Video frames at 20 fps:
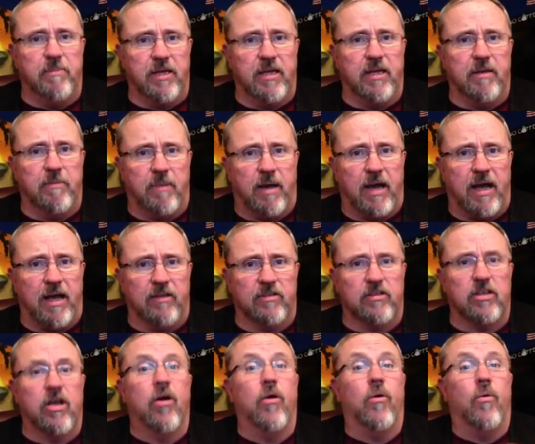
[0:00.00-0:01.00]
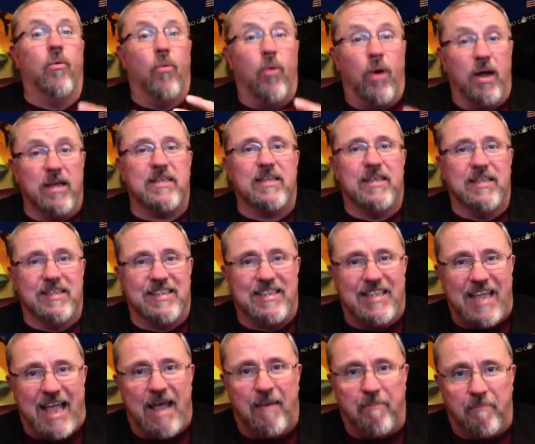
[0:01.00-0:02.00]
million miles. What does
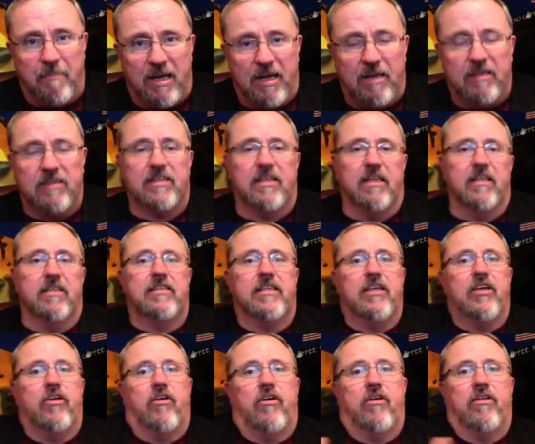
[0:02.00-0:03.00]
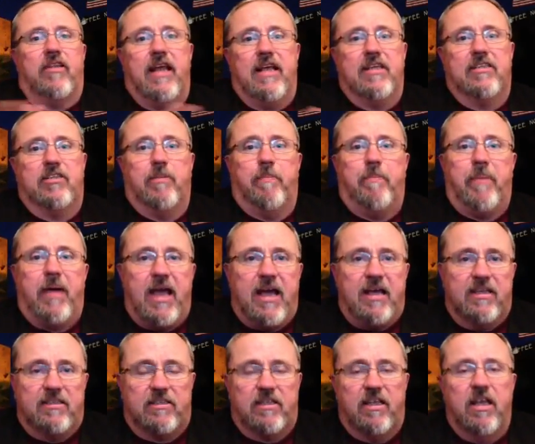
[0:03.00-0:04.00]
that mean, since the Earth has to
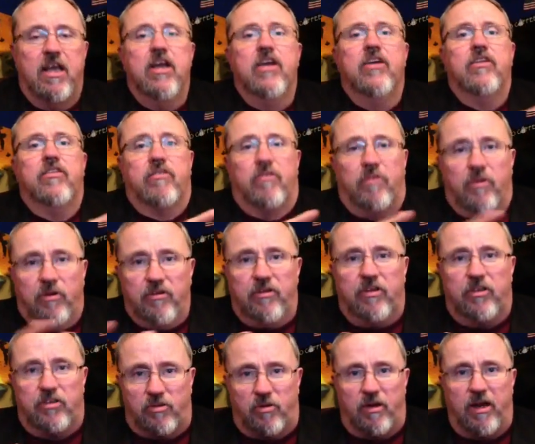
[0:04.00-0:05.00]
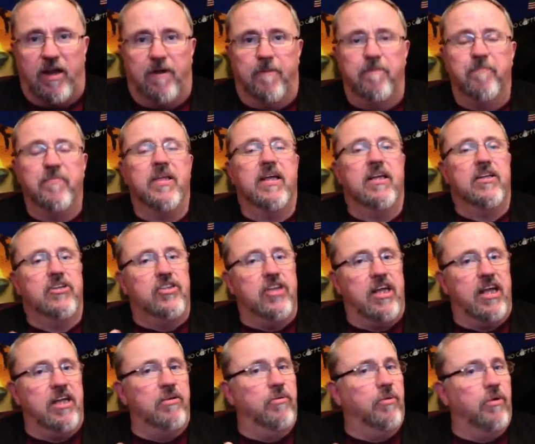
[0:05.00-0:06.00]
pass through the trail
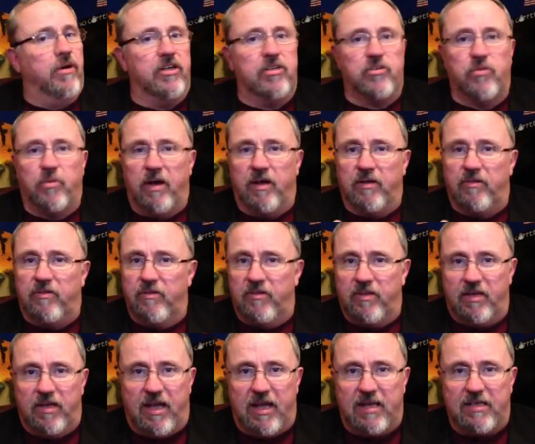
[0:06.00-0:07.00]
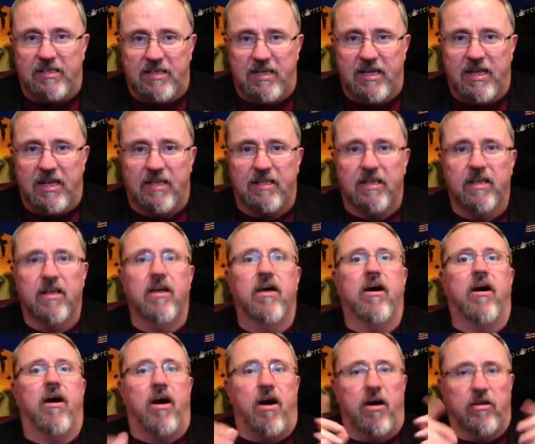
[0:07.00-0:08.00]
January 12th through the 19th?
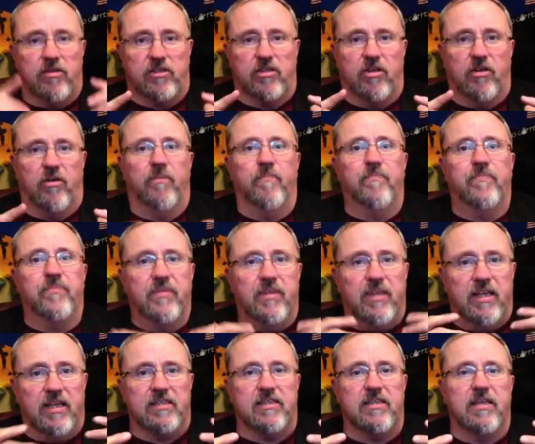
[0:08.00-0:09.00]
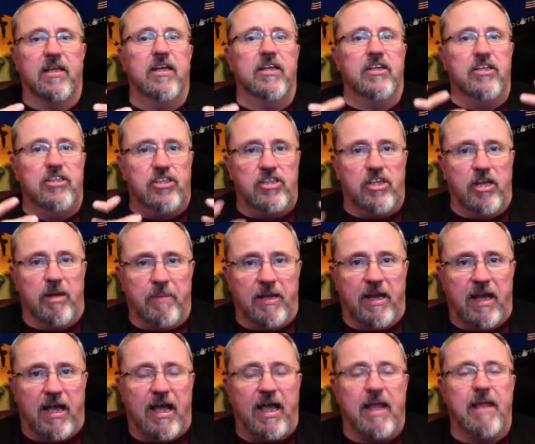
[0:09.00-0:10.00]
Also, this
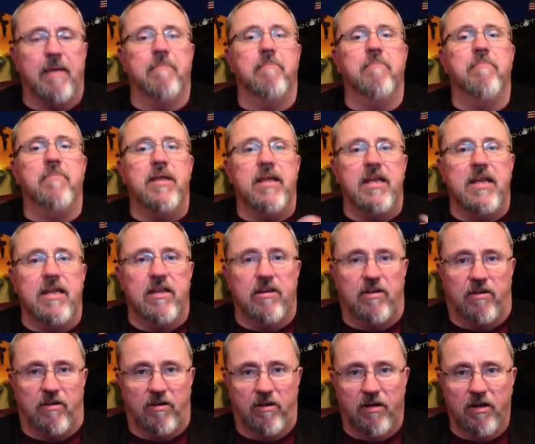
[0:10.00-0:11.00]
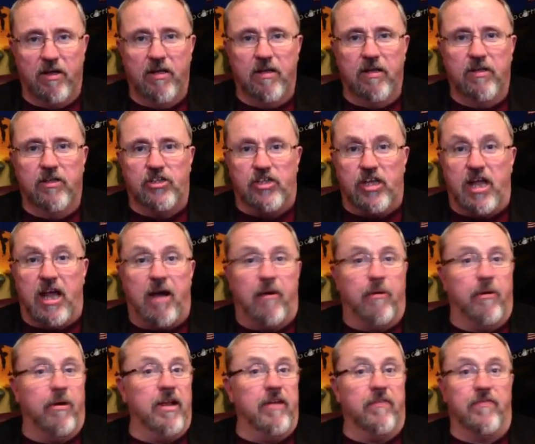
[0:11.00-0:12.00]
Gemini meteor
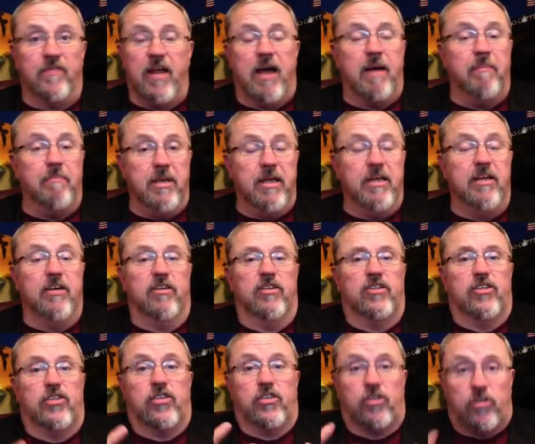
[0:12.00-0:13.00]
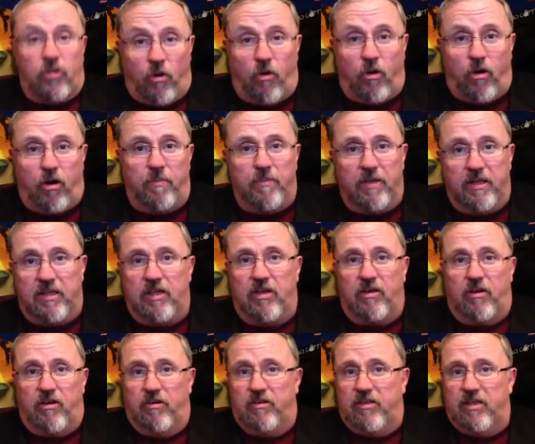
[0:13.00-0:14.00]
shower, if not meteor storm, that
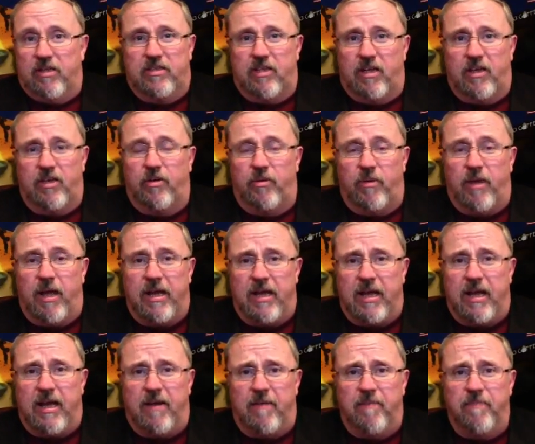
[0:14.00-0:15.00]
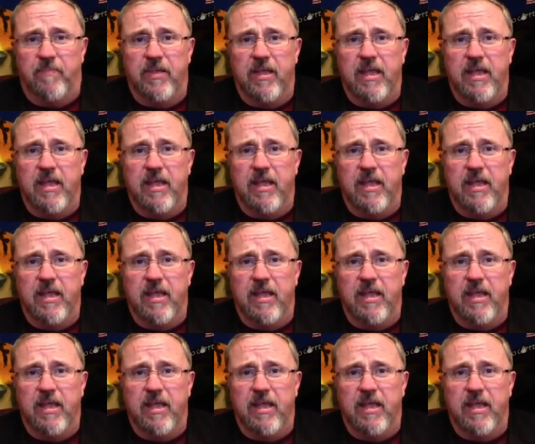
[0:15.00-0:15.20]
the Earth is under right now,